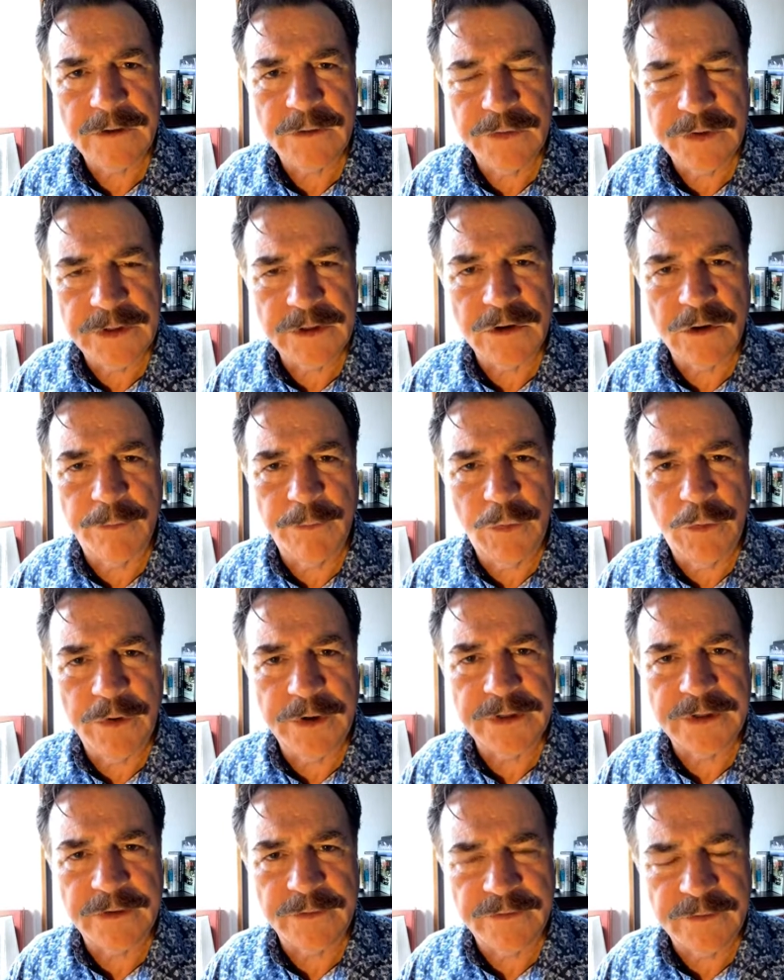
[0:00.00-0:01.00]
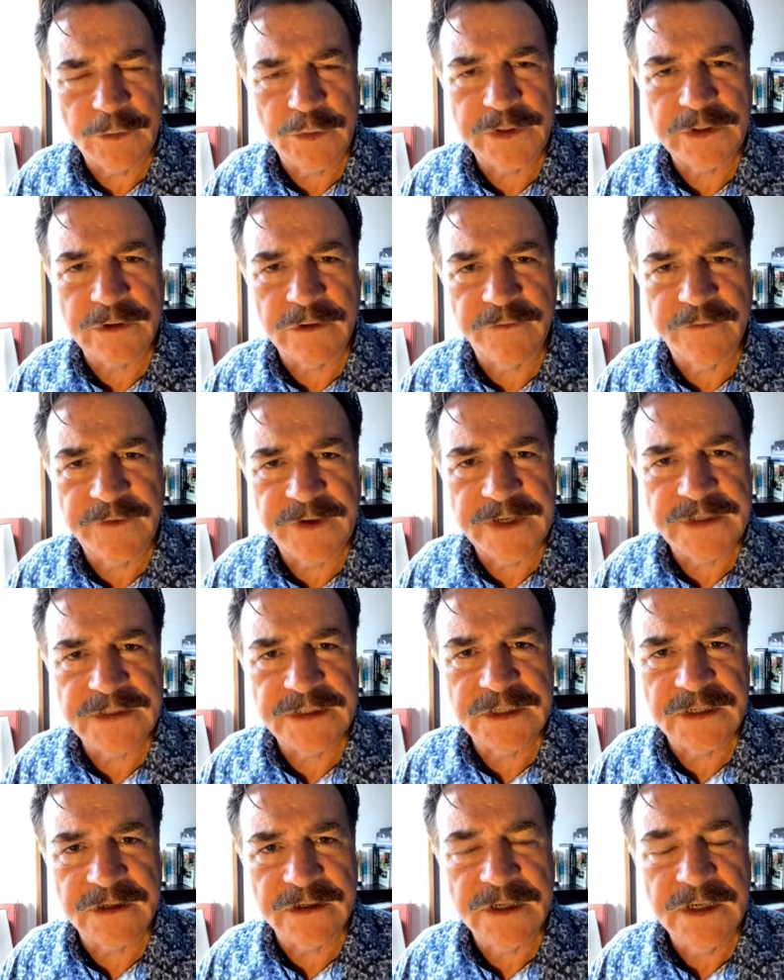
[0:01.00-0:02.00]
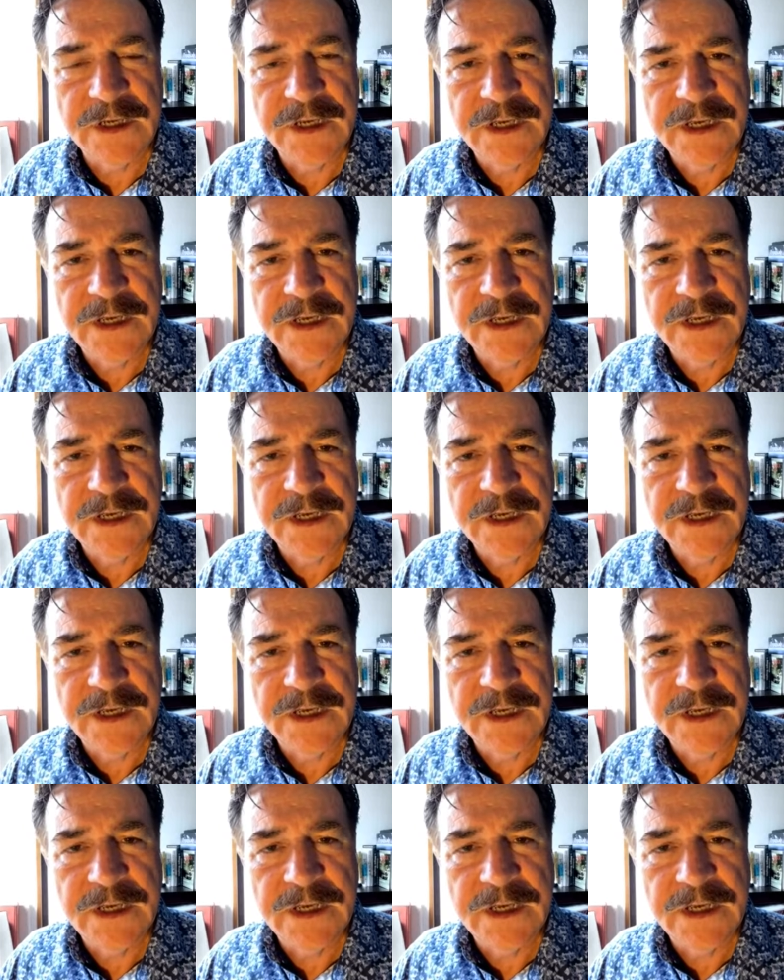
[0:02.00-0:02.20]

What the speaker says: critical point, a critical phase here.